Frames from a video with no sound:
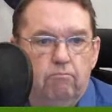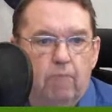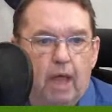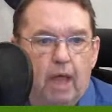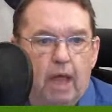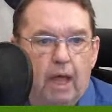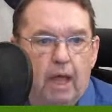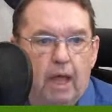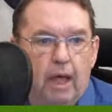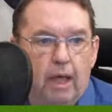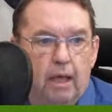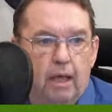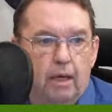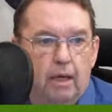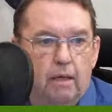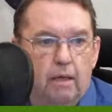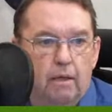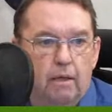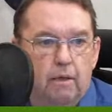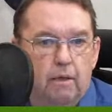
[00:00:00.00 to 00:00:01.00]

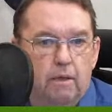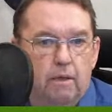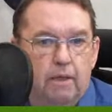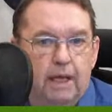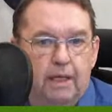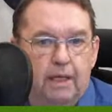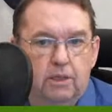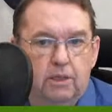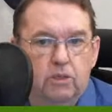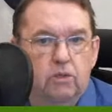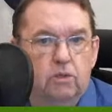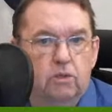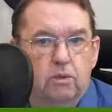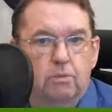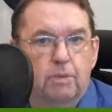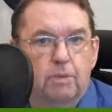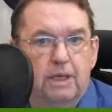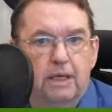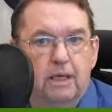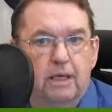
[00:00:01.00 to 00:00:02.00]
And that
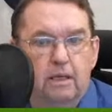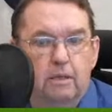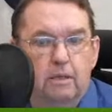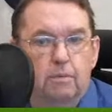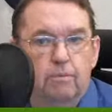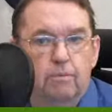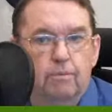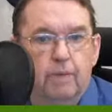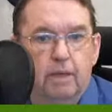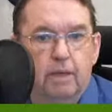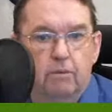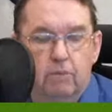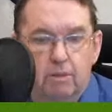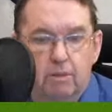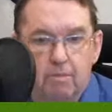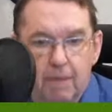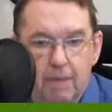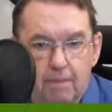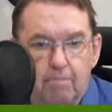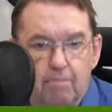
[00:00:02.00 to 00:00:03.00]
should be it. And
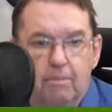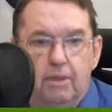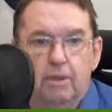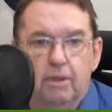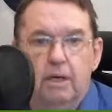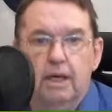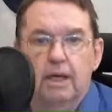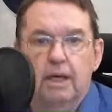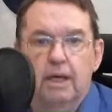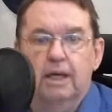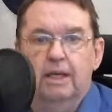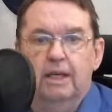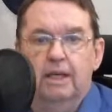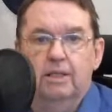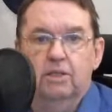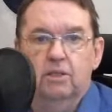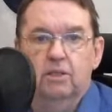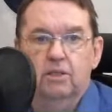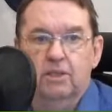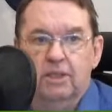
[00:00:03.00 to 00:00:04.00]
remember,
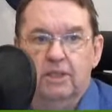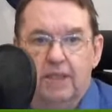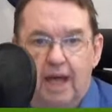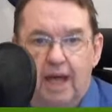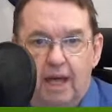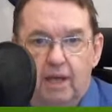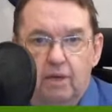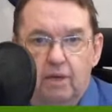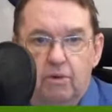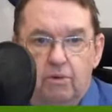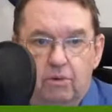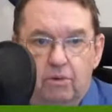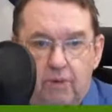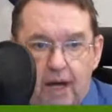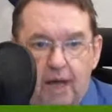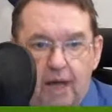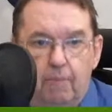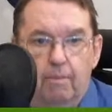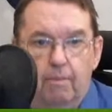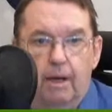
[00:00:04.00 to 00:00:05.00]
it's a
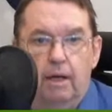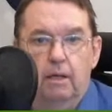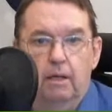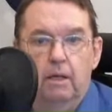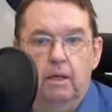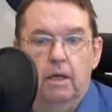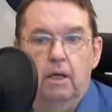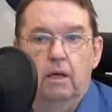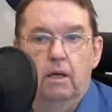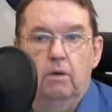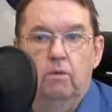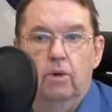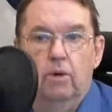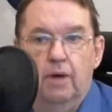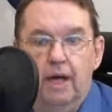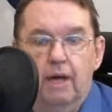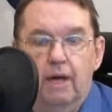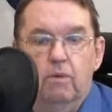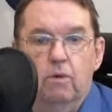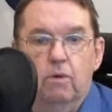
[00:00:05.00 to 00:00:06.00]
diorama. What
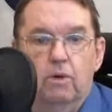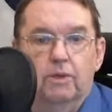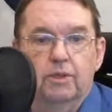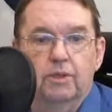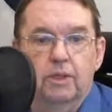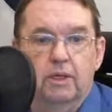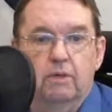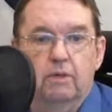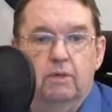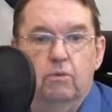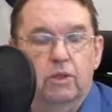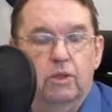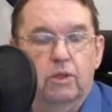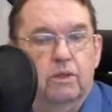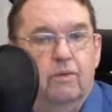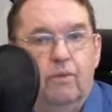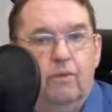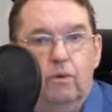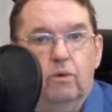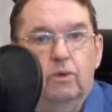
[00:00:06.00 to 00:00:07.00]
I wanted was
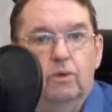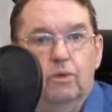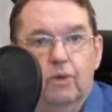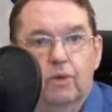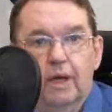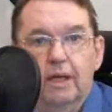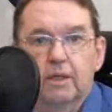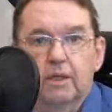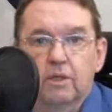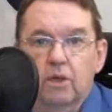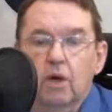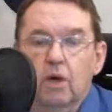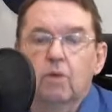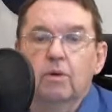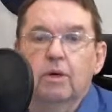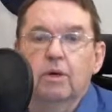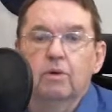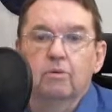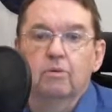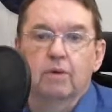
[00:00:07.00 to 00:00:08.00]
4 trains
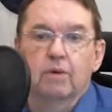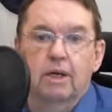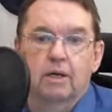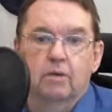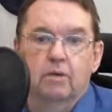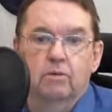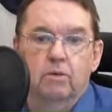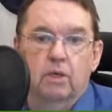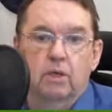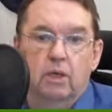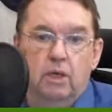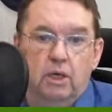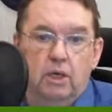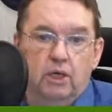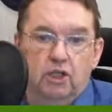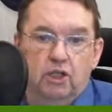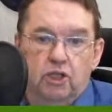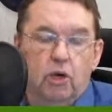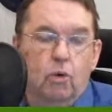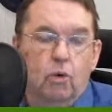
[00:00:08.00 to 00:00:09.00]
going around
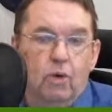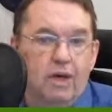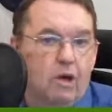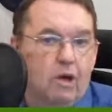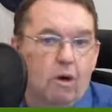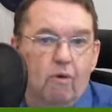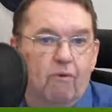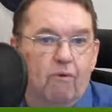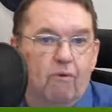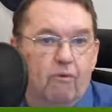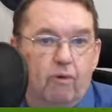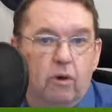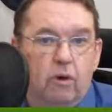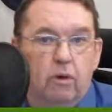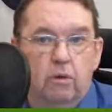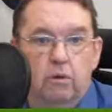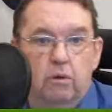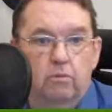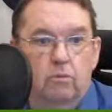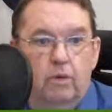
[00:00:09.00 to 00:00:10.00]
showing off
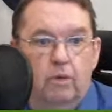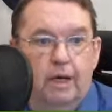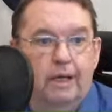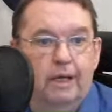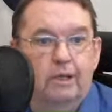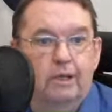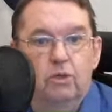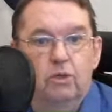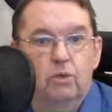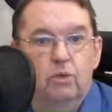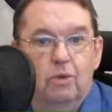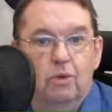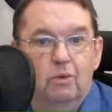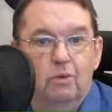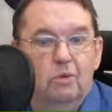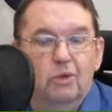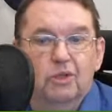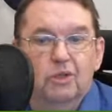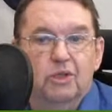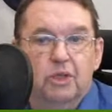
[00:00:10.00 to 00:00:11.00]
while you were
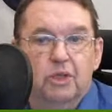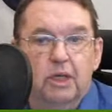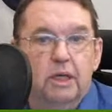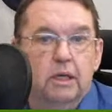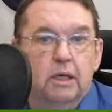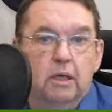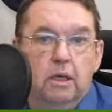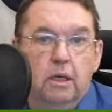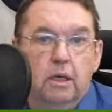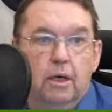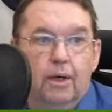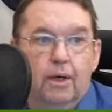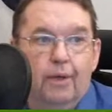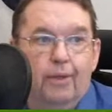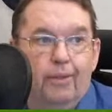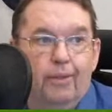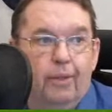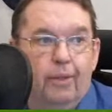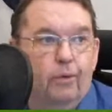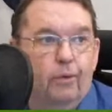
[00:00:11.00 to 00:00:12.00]
watching
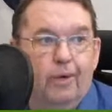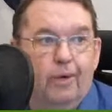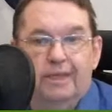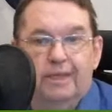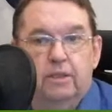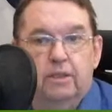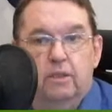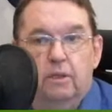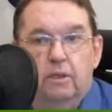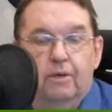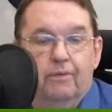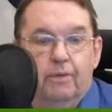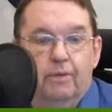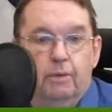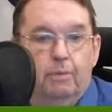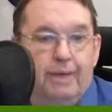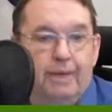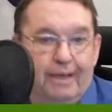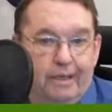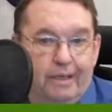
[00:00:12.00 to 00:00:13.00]
the rest of
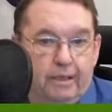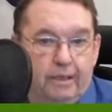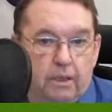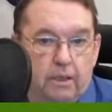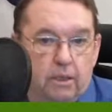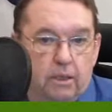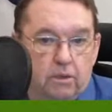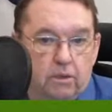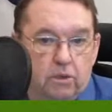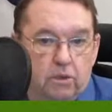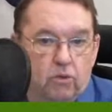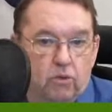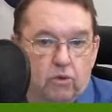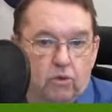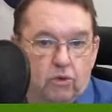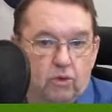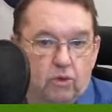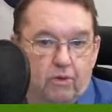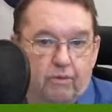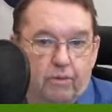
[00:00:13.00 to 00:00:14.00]
the build,
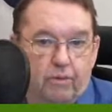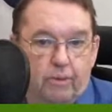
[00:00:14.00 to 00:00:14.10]
sort of.